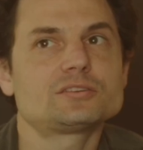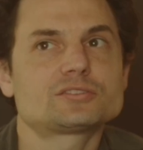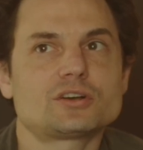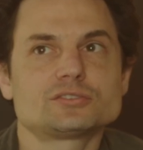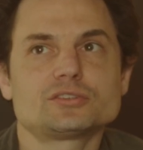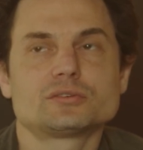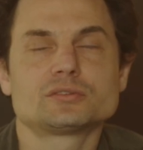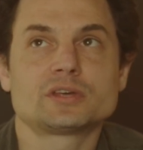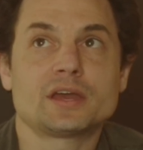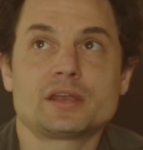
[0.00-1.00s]
There's
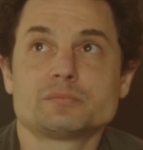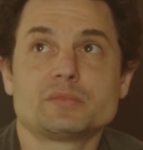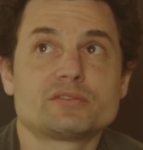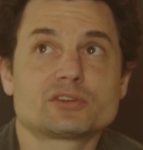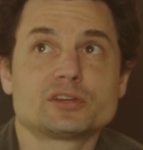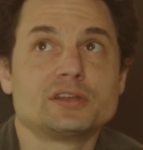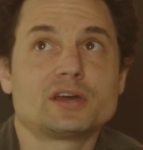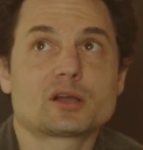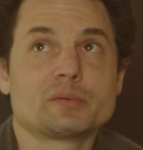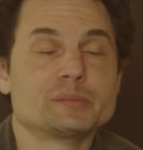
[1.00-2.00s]
also, and I'm never going to
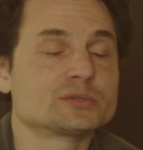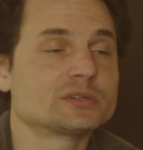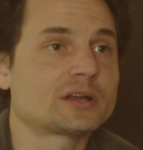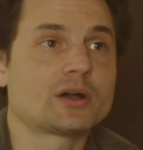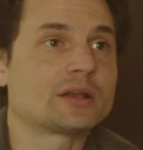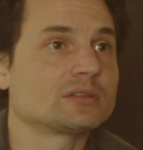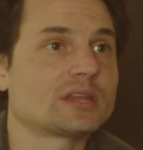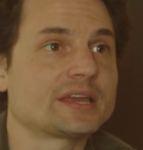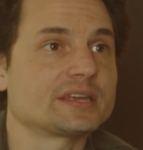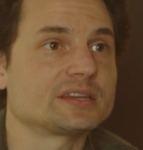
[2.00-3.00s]
knock people who are like, I don't
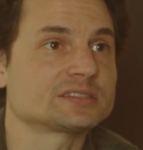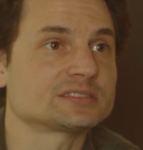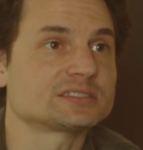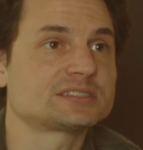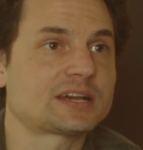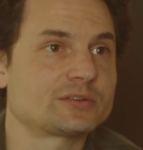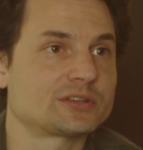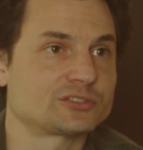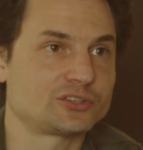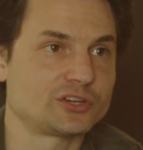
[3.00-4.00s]
like it. It doesn't sound
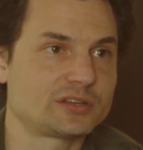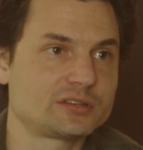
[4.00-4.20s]
as good,